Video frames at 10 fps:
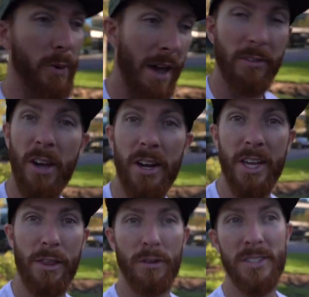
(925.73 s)
We haven't caught any
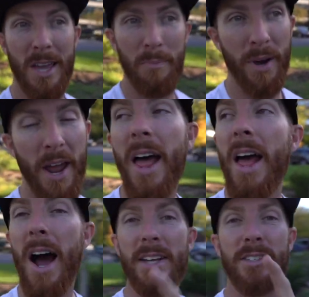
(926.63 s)
of those yet, but
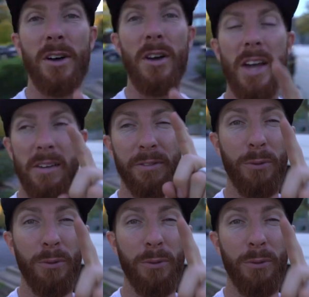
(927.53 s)
I saw a